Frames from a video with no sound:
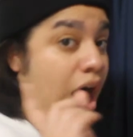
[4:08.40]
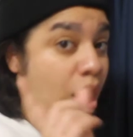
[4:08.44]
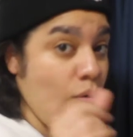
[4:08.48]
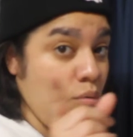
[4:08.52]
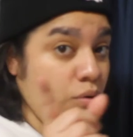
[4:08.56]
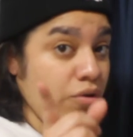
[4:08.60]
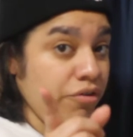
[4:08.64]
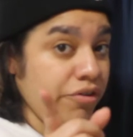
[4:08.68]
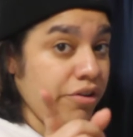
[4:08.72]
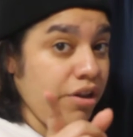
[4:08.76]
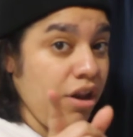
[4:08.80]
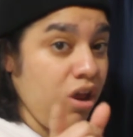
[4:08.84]
I
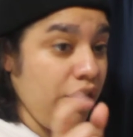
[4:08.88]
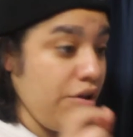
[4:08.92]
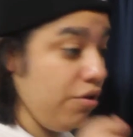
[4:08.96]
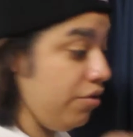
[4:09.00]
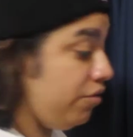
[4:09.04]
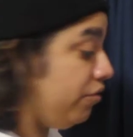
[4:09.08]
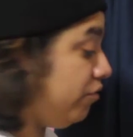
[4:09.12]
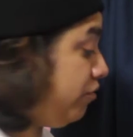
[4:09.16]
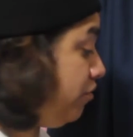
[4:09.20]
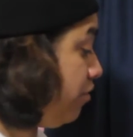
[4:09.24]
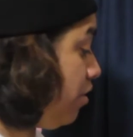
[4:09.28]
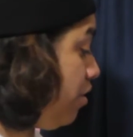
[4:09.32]
was
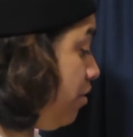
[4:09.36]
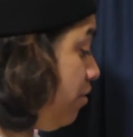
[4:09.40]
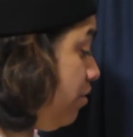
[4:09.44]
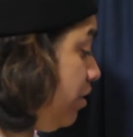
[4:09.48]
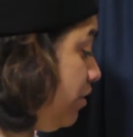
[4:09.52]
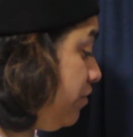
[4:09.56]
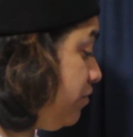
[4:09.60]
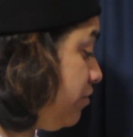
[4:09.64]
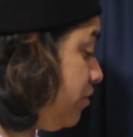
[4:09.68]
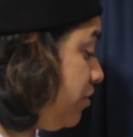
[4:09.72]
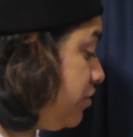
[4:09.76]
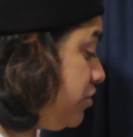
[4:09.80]
close. So
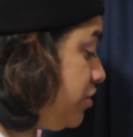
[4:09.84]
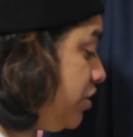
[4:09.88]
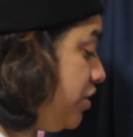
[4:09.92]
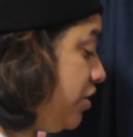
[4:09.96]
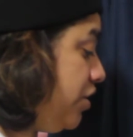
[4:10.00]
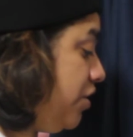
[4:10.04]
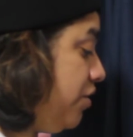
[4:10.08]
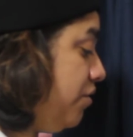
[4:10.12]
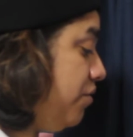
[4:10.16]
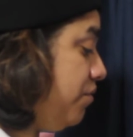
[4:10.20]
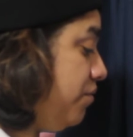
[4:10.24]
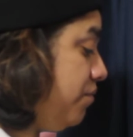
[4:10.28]
let's
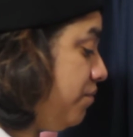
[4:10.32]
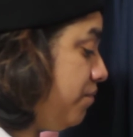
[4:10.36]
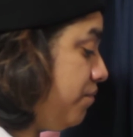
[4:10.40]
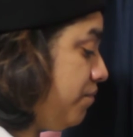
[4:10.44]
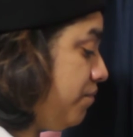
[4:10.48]
continue.